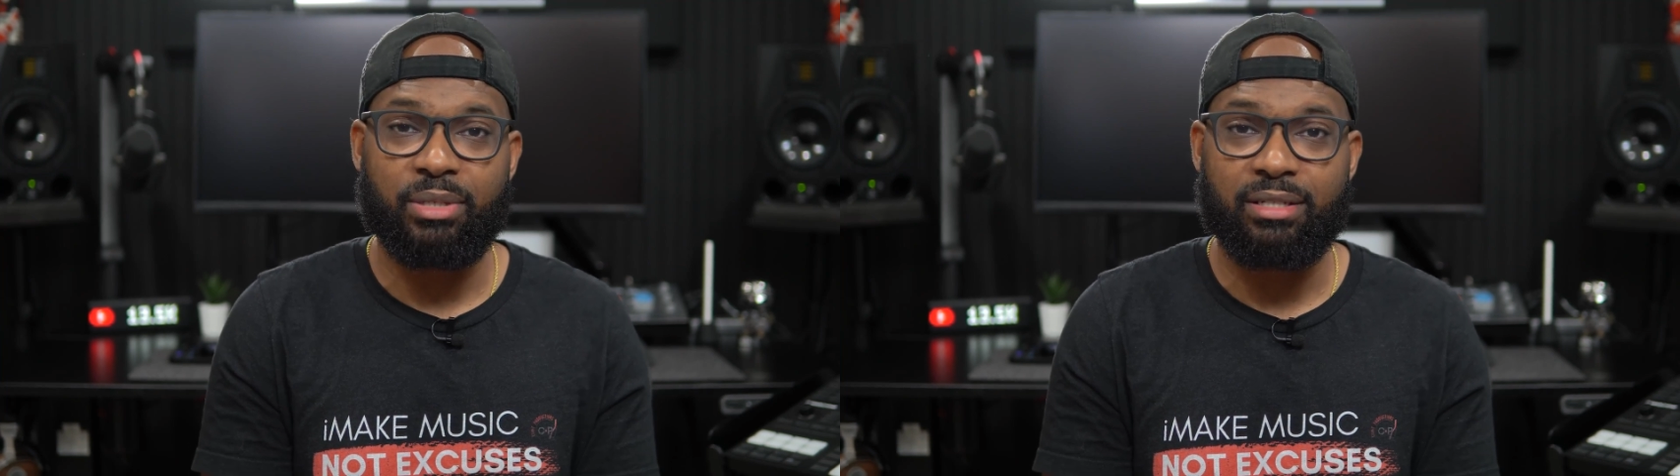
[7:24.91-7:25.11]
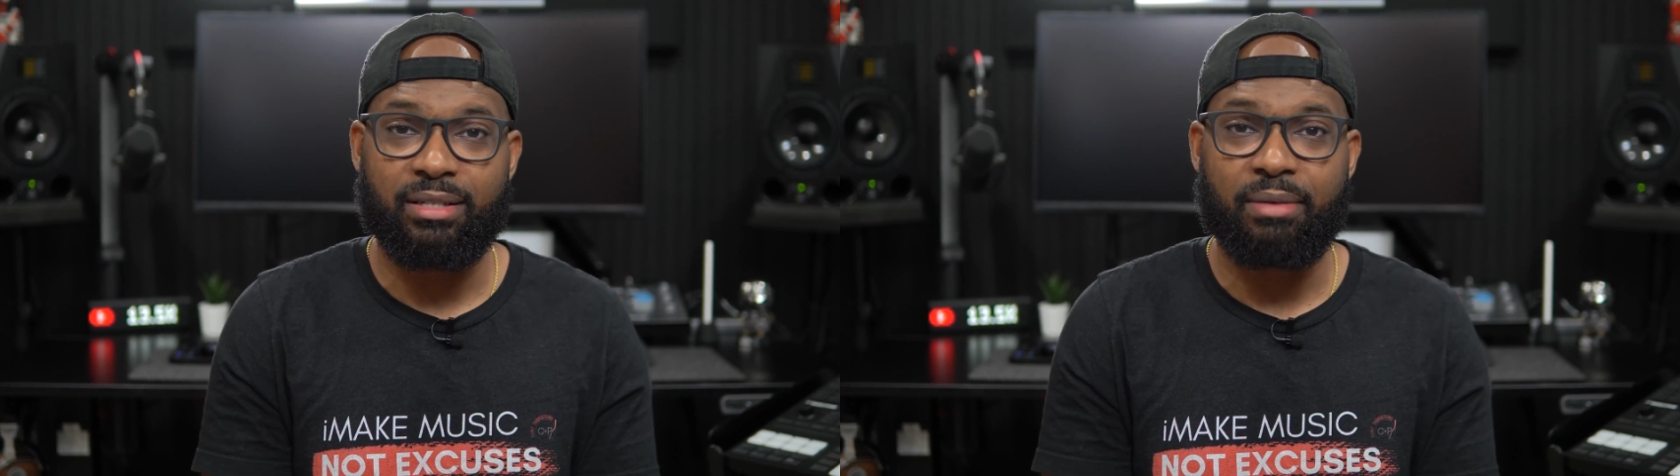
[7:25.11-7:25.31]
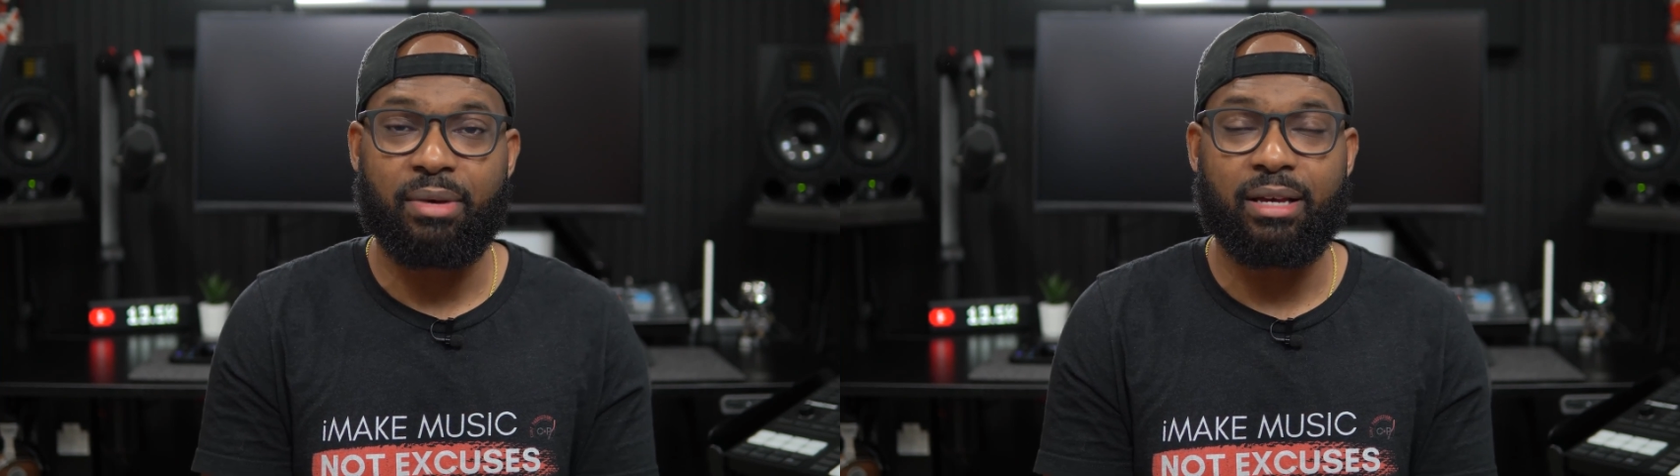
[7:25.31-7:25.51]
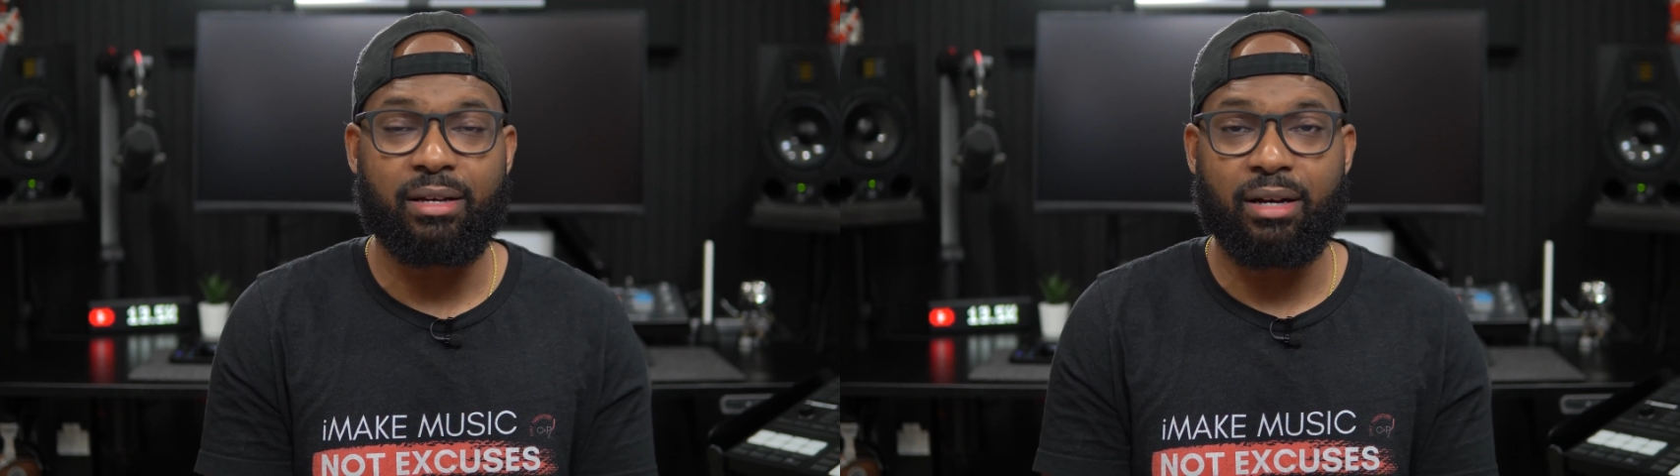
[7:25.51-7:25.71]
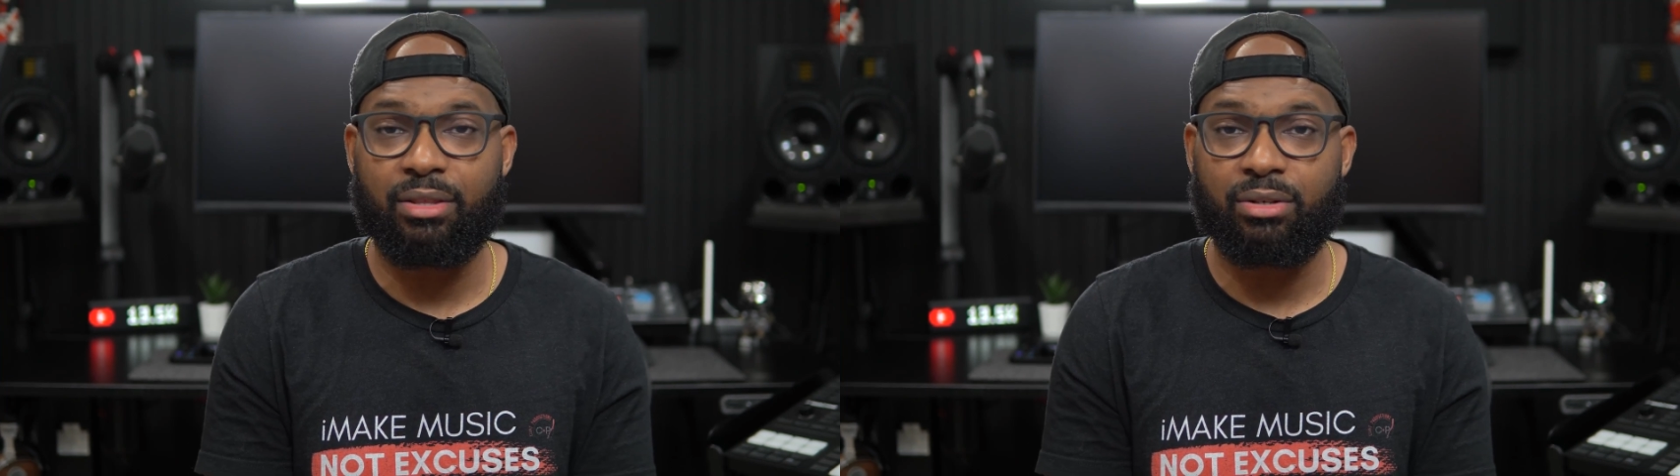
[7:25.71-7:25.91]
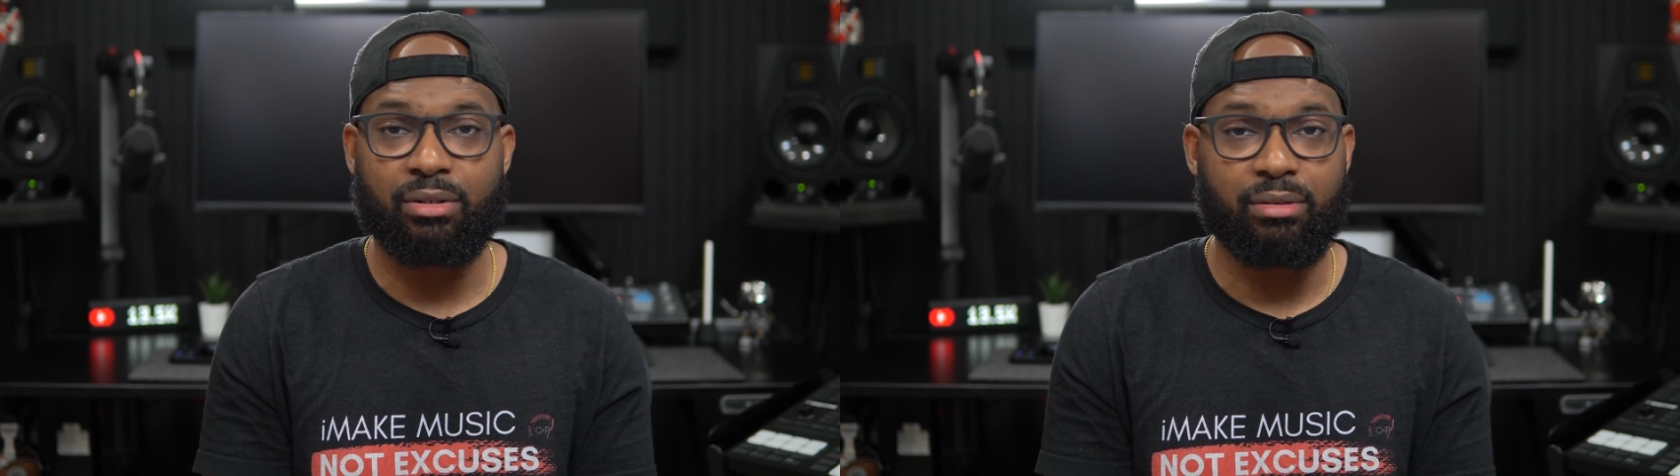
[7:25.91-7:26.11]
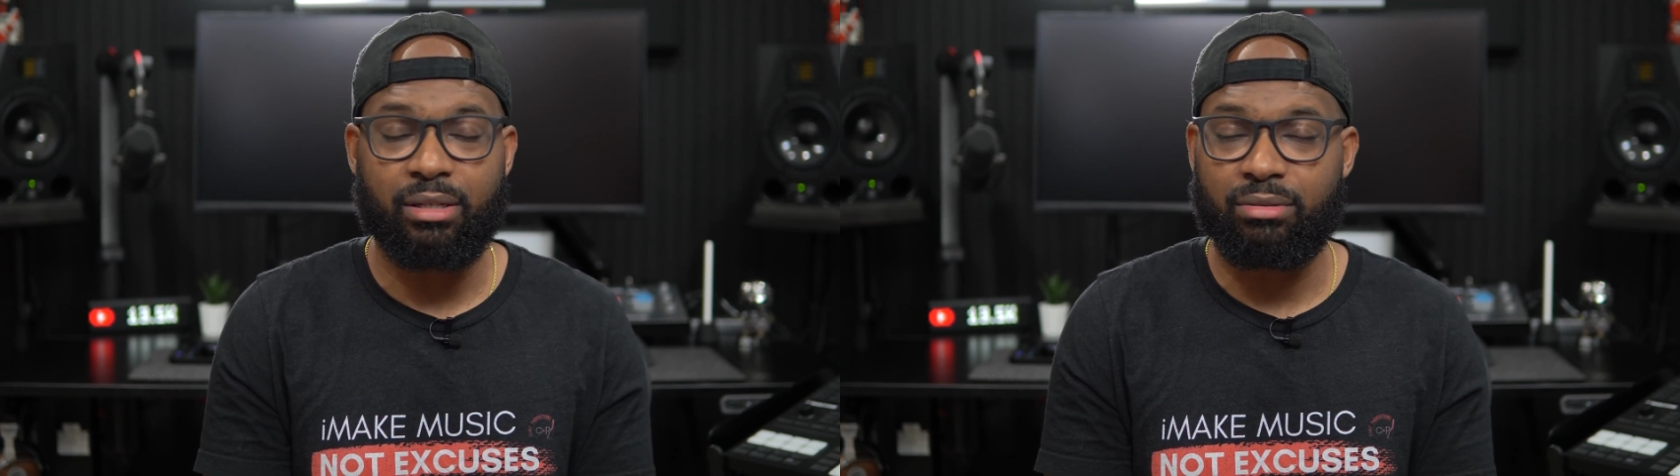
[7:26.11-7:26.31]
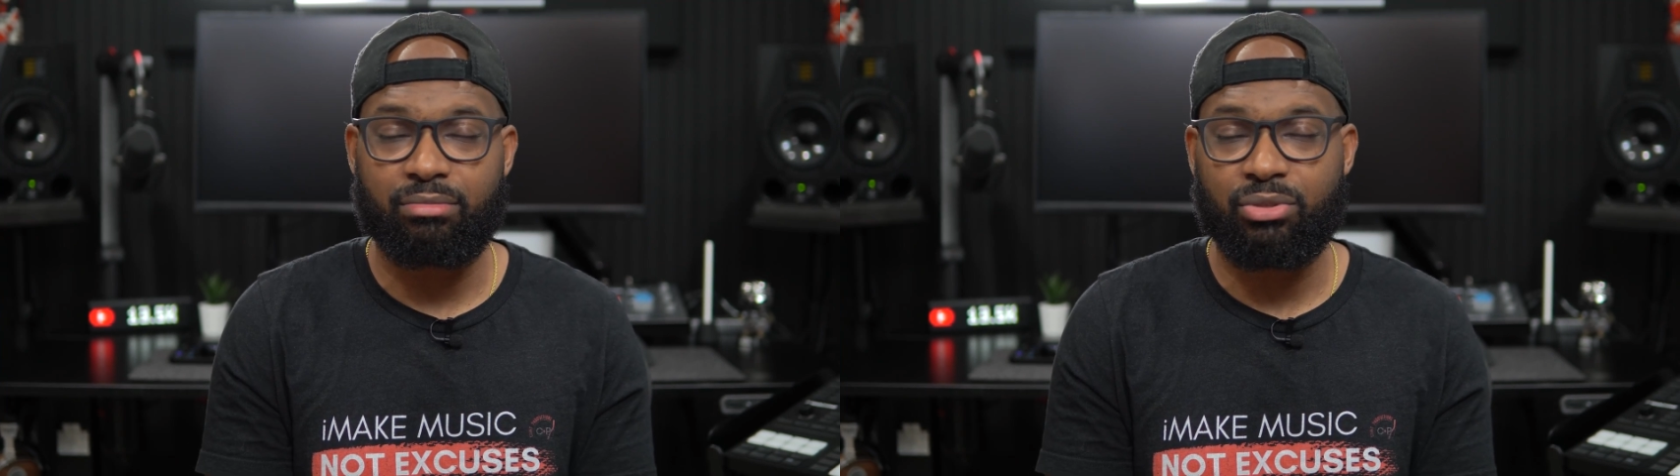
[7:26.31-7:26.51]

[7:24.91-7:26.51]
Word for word: because they make other